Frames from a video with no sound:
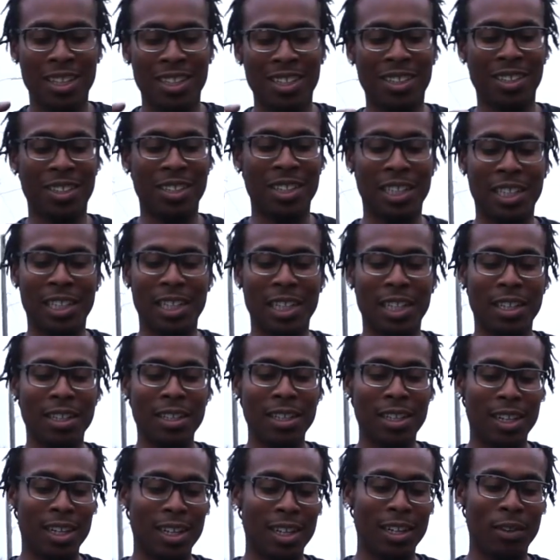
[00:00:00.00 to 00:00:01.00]
And again,
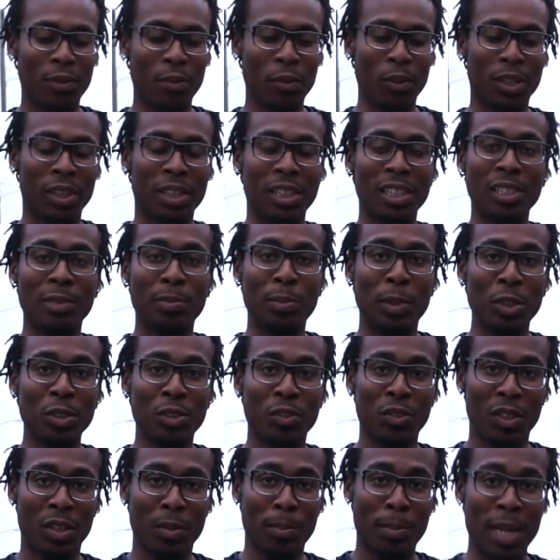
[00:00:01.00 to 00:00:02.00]
with these bolts
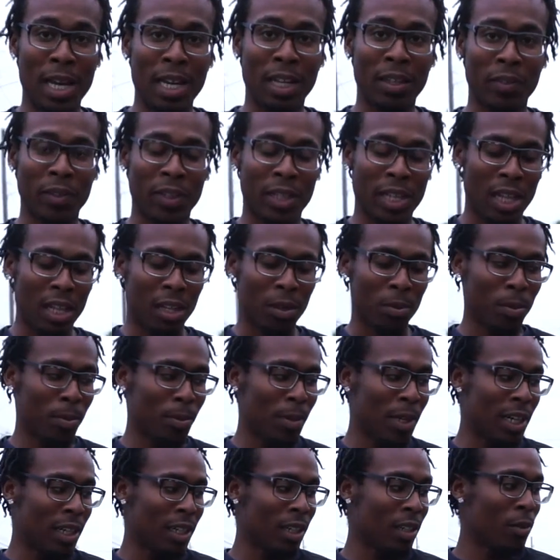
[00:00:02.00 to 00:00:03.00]
for the back of the caliper
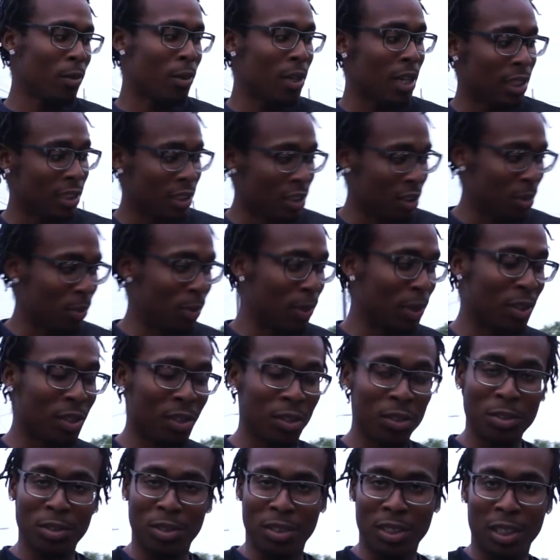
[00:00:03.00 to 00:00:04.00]
bracket, we're actually going to put
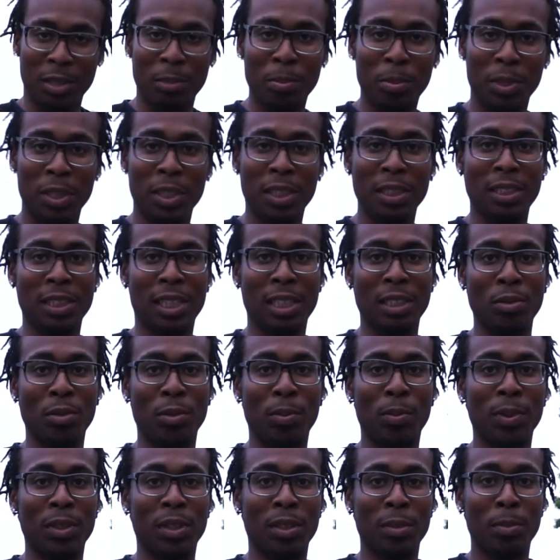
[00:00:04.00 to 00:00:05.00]
those same place as we
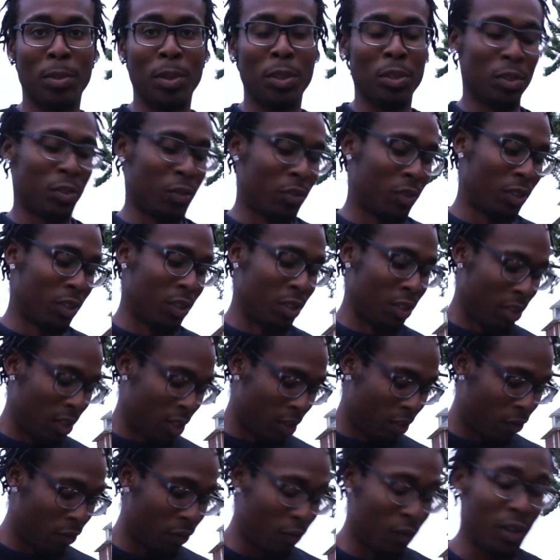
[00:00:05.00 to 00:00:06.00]
put the bolts for
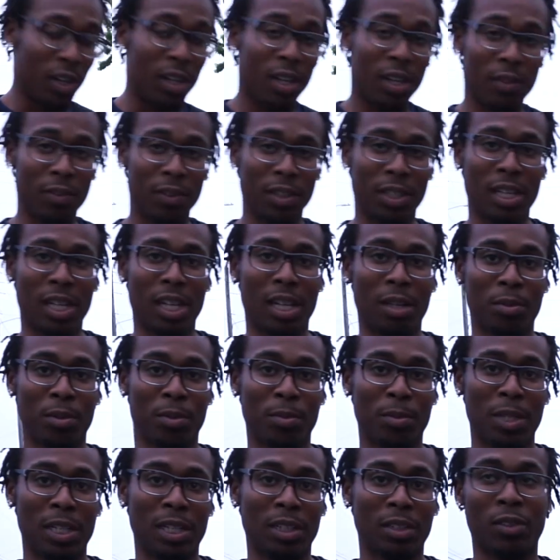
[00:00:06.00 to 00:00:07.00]
the front of the caliper
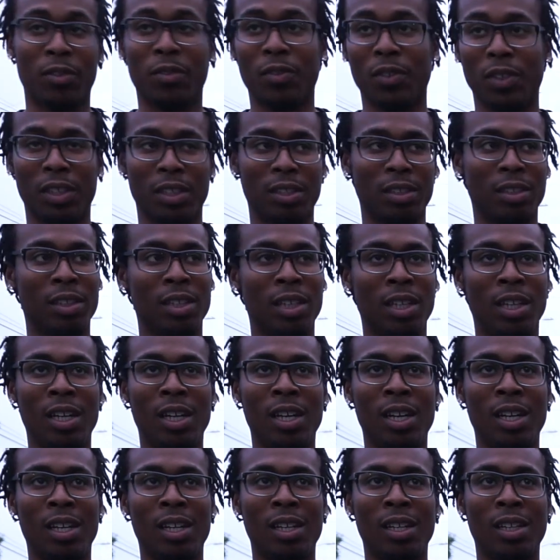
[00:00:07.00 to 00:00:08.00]
bracket, or for the
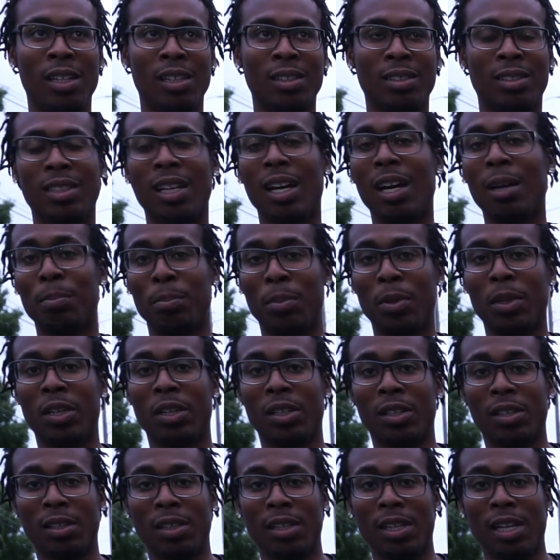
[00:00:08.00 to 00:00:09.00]
top part
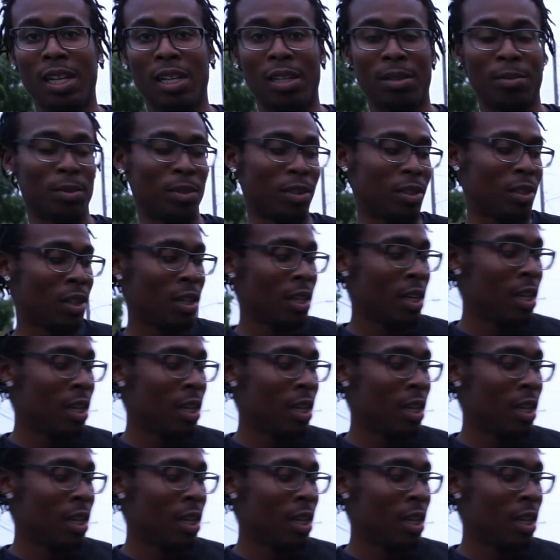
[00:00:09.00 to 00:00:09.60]
of the caliper.